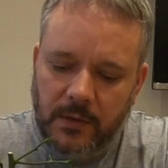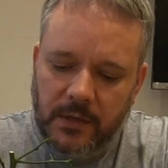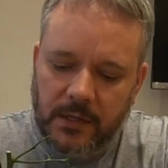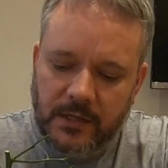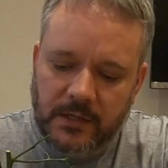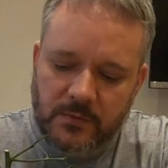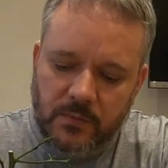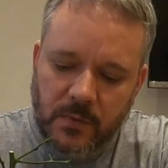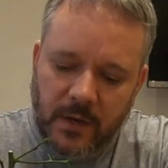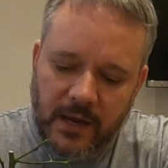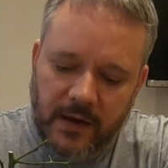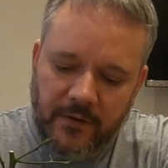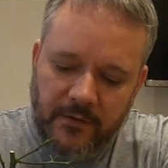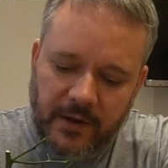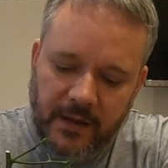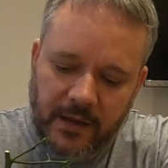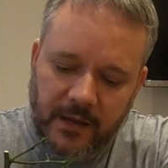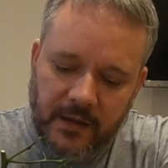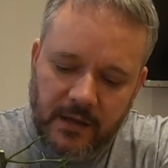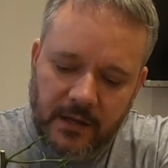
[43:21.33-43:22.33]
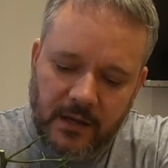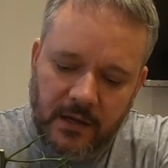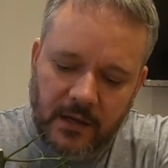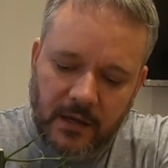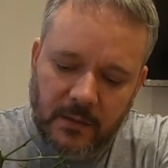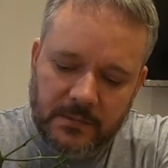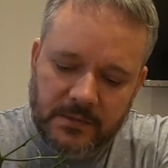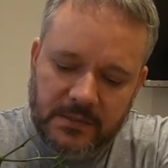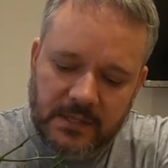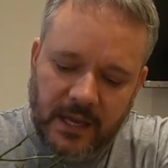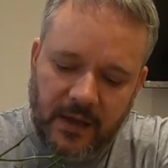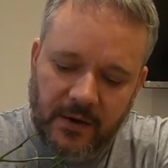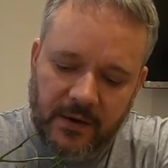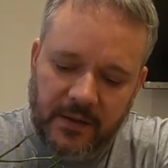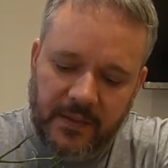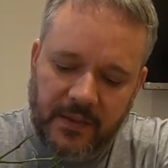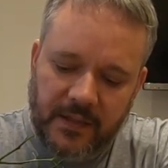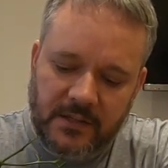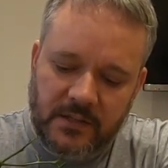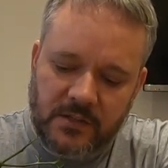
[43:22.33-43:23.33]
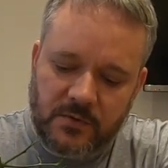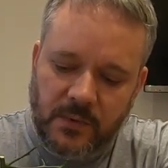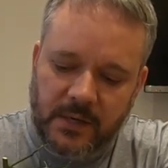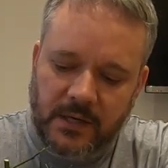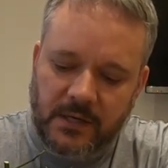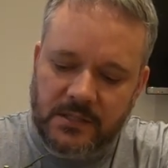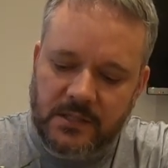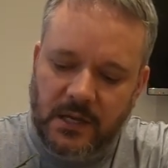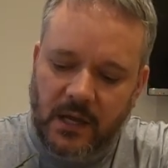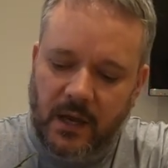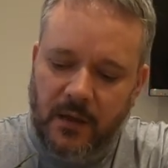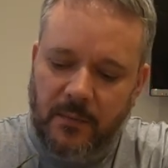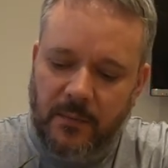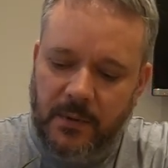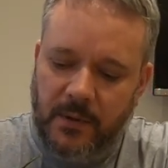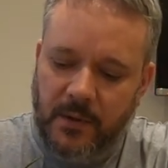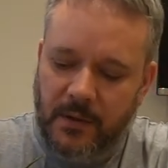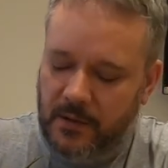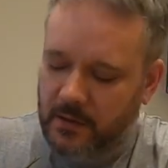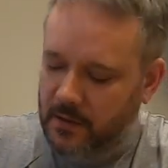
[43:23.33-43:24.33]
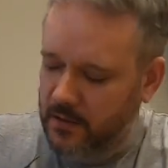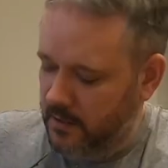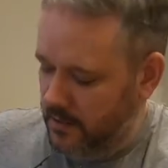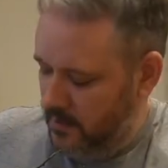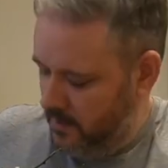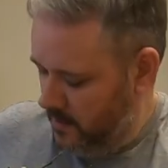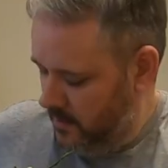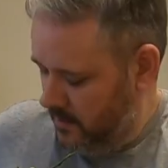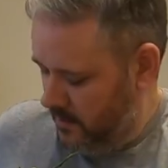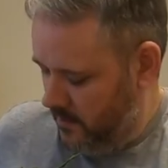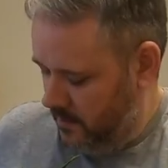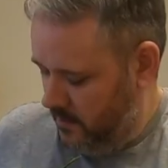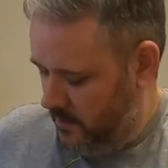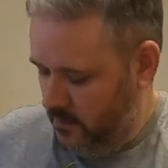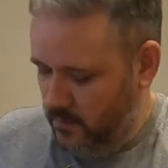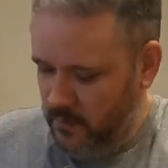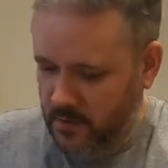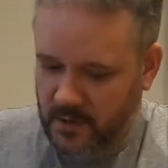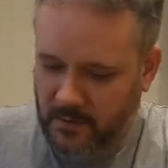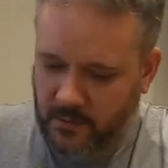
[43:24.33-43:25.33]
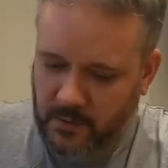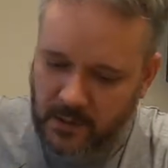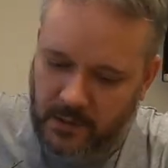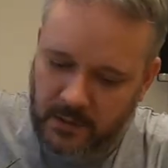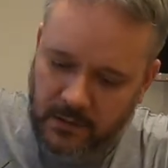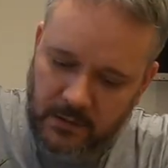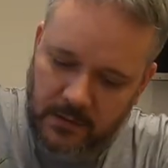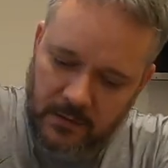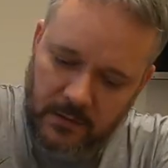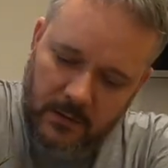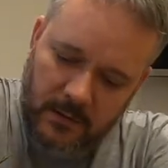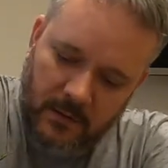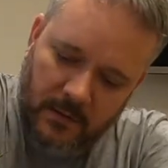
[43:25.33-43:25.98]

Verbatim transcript: is where it comes down and then swings up we will